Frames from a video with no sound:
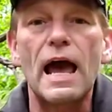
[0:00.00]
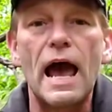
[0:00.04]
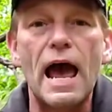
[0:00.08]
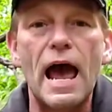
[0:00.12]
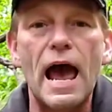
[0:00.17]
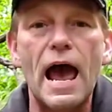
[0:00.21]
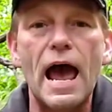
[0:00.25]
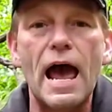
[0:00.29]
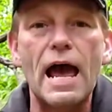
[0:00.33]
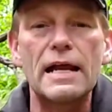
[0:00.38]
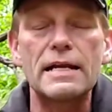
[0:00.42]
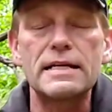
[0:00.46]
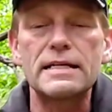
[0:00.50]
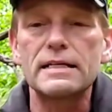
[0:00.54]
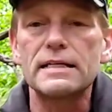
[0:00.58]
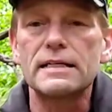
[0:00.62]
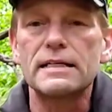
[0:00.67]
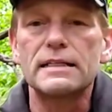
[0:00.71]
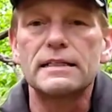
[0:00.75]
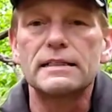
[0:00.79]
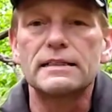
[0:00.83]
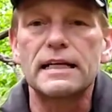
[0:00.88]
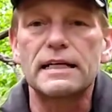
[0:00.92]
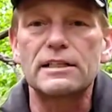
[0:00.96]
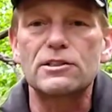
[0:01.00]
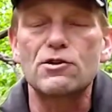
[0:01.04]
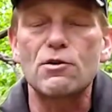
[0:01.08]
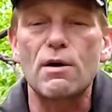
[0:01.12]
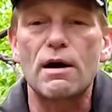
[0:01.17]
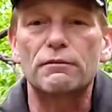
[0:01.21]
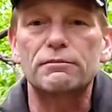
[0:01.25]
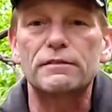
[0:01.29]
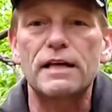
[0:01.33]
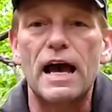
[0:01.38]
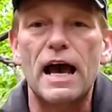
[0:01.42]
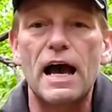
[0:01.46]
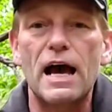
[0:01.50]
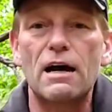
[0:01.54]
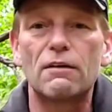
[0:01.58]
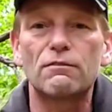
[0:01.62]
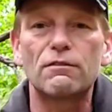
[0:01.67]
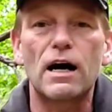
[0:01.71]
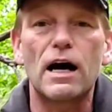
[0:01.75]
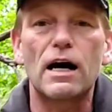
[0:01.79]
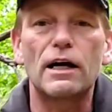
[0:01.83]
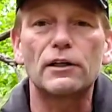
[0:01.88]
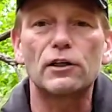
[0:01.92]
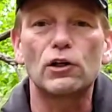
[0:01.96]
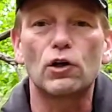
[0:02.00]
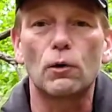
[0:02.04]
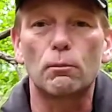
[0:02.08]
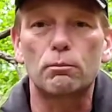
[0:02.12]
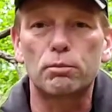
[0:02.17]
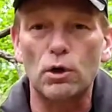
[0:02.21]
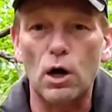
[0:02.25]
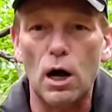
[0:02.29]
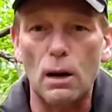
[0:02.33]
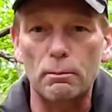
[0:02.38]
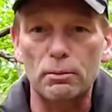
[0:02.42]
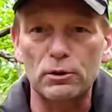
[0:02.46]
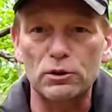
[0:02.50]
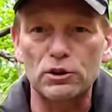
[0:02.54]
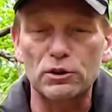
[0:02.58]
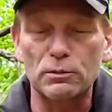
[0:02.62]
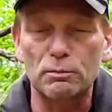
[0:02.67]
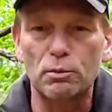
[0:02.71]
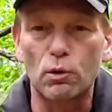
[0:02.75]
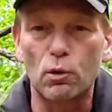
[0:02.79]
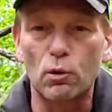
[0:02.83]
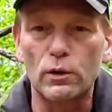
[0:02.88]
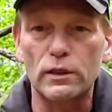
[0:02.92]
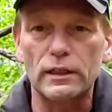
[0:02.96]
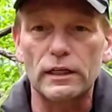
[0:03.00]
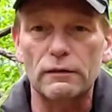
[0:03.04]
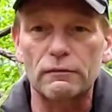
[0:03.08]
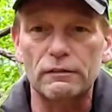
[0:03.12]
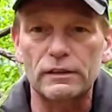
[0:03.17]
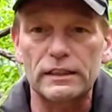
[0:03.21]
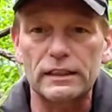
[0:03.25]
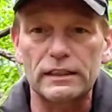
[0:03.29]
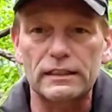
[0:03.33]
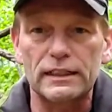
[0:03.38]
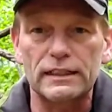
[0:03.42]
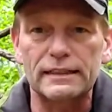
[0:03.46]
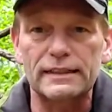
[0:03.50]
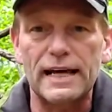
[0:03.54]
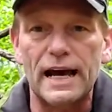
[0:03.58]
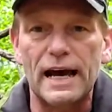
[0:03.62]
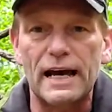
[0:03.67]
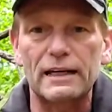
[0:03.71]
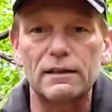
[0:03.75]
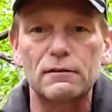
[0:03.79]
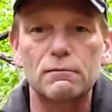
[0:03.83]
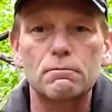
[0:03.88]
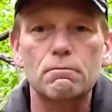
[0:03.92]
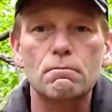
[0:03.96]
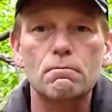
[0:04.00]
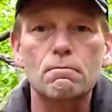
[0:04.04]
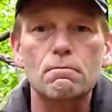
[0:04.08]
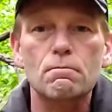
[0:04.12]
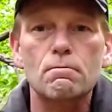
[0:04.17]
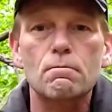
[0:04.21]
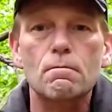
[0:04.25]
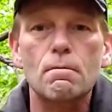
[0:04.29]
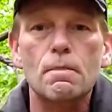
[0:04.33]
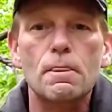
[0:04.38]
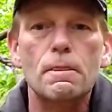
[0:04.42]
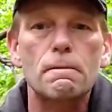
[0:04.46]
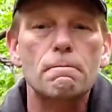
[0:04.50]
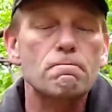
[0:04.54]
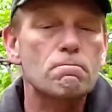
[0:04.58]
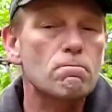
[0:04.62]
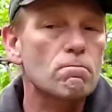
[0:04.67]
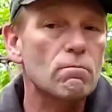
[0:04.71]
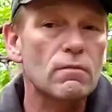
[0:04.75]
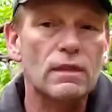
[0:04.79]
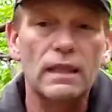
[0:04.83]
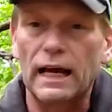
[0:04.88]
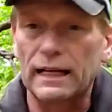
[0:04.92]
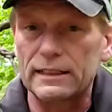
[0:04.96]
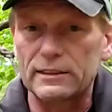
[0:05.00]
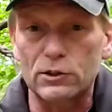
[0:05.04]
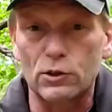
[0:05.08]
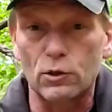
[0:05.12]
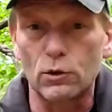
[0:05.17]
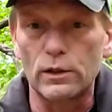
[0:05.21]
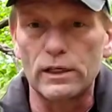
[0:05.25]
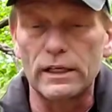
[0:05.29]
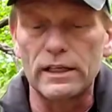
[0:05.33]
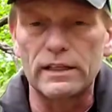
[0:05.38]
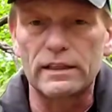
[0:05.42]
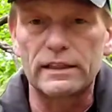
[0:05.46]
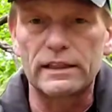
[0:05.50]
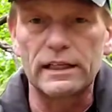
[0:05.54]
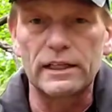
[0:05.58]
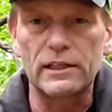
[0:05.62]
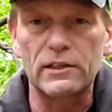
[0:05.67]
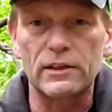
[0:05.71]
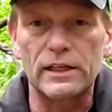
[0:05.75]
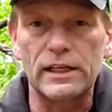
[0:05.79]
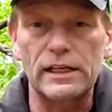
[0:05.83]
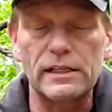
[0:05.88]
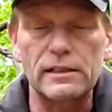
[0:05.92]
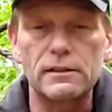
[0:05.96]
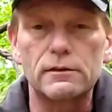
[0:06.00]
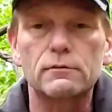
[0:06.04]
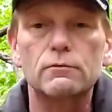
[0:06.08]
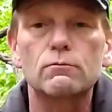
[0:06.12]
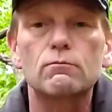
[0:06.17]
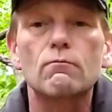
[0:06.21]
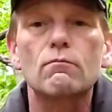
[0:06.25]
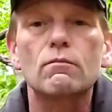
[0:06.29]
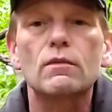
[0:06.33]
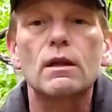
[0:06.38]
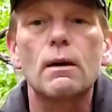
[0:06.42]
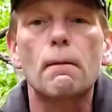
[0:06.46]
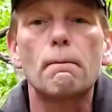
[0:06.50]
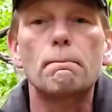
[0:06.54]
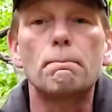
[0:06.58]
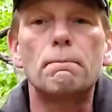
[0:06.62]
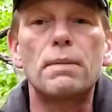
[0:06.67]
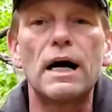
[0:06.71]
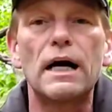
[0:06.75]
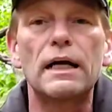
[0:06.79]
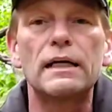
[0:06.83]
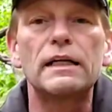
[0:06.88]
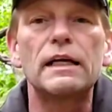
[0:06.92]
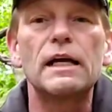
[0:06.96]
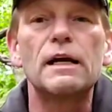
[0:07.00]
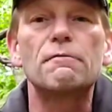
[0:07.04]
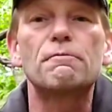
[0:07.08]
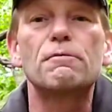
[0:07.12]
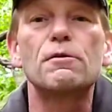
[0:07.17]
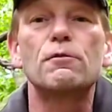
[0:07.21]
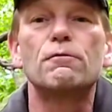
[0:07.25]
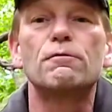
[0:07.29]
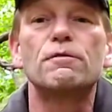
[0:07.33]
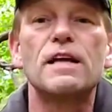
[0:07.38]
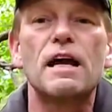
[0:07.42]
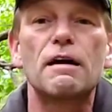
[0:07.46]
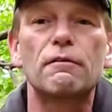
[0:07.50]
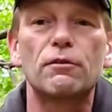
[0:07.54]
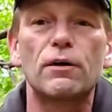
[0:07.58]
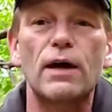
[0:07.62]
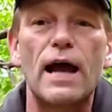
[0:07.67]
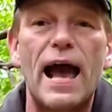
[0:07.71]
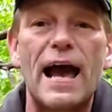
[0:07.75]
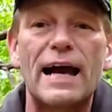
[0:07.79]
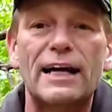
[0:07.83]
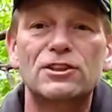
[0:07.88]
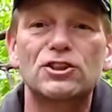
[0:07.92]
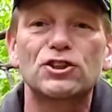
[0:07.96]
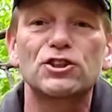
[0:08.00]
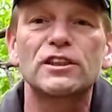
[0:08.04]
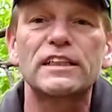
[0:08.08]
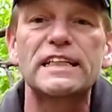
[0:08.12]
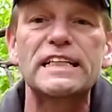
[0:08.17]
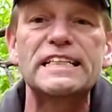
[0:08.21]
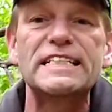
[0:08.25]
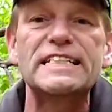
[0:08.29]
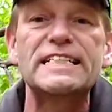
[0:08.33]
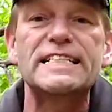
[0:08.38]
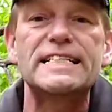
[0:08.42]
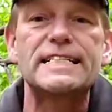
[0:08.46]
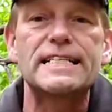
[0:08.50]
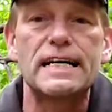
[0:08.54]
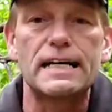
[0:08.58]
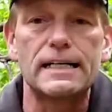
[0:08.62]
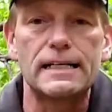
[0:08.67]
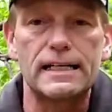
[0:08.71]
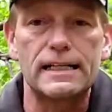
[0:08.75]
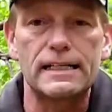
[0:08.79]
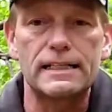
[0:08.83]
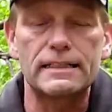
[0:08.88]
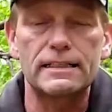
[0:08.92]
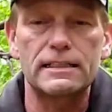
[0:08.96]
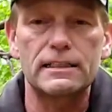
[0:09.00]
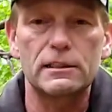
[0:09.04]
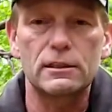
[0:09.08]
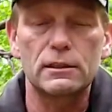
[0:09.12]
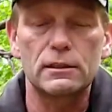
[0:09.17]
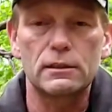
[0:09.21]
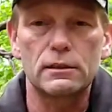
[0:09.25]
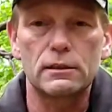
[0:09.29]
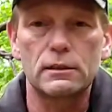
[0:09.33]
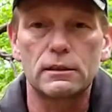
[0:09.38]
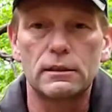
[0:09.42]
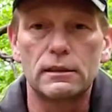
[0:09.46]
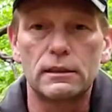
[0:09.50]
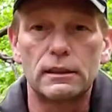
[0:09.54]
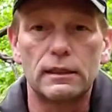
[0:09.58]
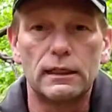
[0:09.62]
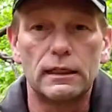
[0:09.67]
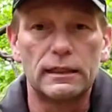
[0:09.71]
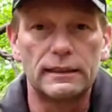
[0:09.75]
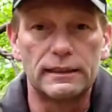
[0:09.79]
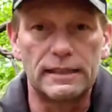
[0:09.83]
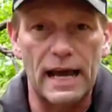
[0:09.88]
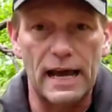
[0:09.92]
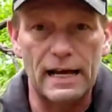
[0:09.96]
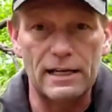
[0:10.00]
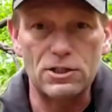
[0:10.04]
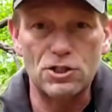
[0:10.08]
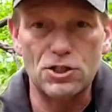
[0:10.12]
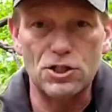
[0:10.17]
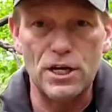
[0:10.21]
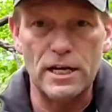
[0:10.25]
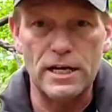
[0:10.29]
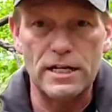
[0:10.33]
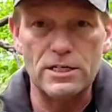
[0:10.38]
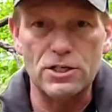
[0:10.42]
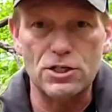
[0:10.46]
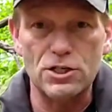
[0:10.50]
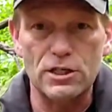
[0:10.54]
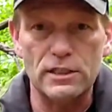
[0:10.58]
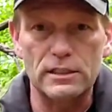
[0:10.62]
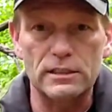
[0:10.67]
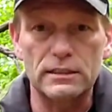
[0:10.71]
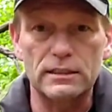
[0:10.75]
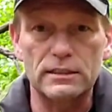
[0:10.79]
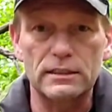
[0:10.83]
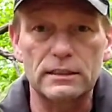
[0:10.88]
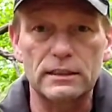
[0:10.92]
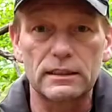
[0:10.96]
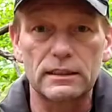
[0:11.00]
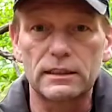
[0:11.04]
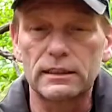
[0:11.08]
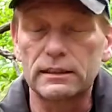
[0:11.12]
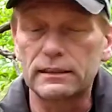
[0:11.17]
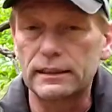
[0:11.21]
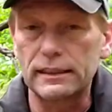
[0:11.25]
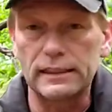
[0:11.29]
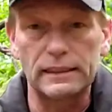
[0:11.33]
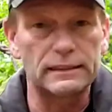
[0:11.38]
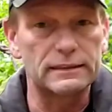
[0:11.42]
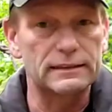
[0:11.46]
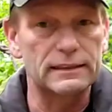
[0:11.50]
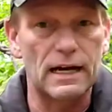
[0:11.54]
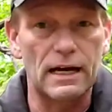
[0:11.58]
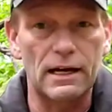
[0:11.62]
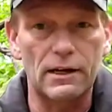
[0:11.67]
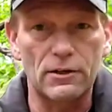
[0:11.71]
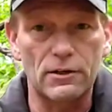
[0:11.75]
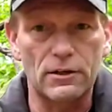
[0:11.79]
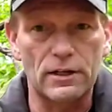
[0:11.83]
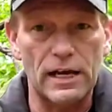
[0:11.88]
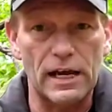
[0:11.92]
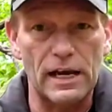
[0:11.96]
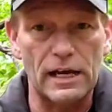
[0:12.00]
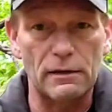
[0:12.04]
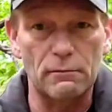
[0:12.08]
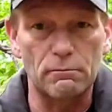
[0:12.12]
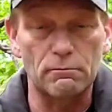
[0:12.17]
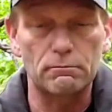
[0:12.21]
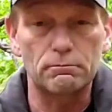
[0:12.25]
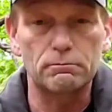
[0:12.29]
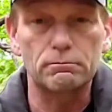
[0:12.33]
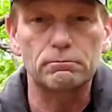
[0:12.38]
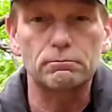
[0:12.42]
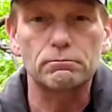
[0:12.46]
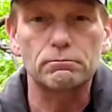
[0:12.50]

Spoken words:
and that you have to have, proper support and everything like that. That's good in theory, but if you've never actually done it, that changes the entire game.